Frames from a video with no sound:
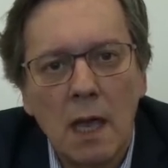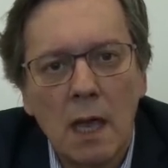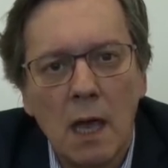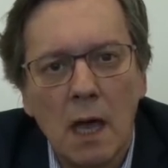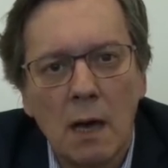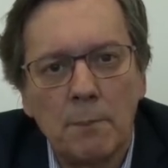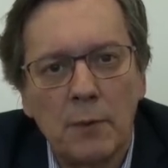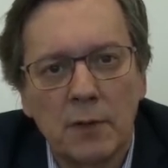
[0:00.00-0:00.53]

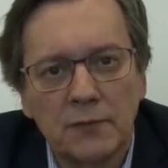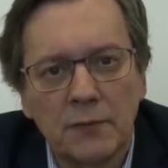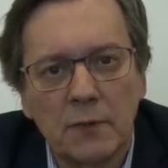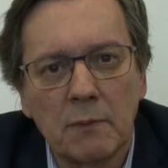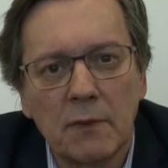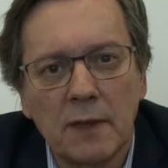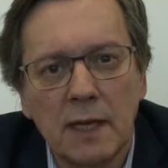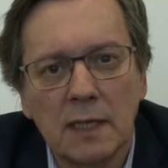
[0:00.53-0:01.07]
Apart
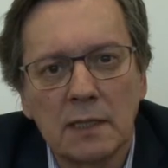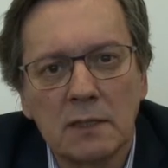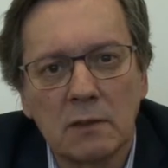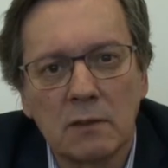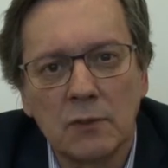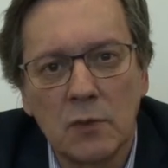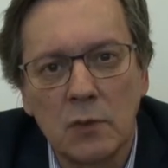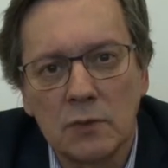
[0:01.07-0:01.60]
from that,
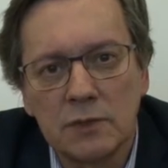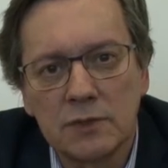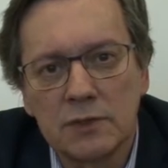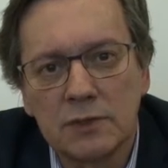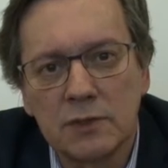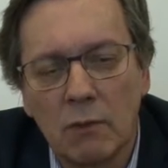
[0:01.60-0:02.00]
of course,